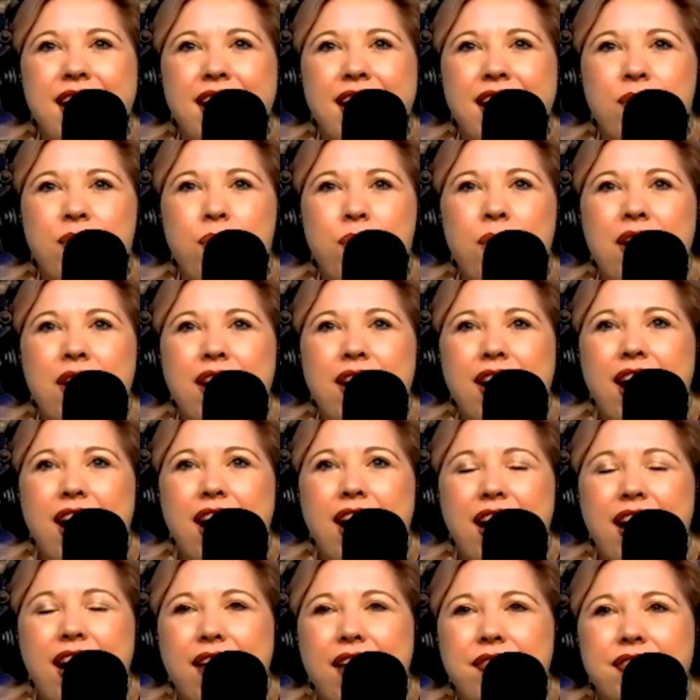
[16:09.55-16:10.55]
And what I
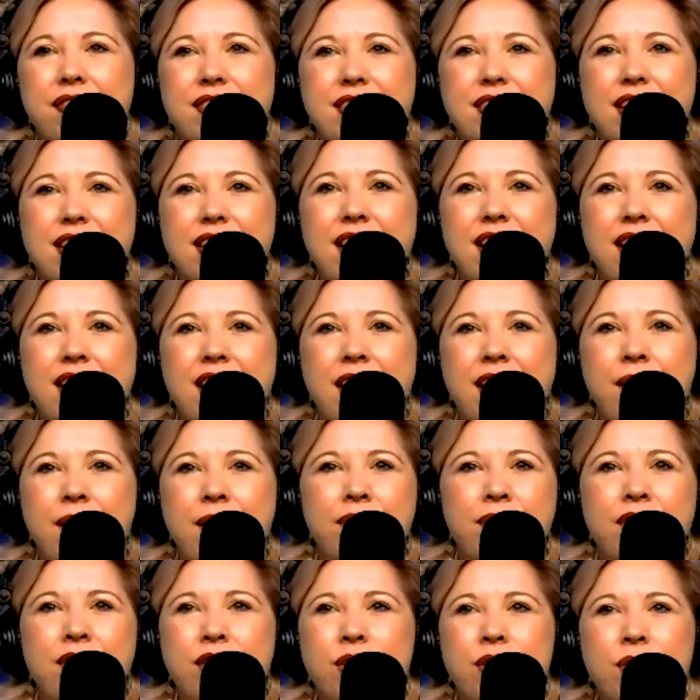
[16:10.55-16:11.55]
have seen
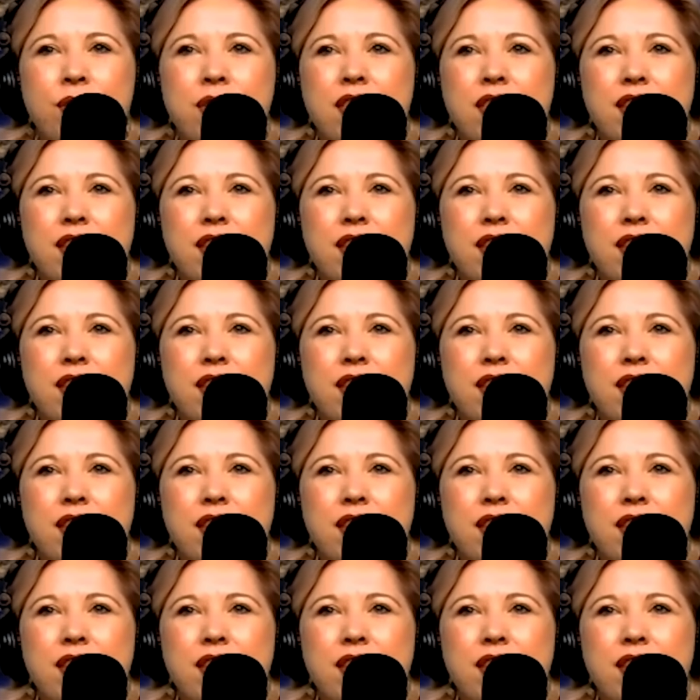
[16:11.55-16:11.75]
through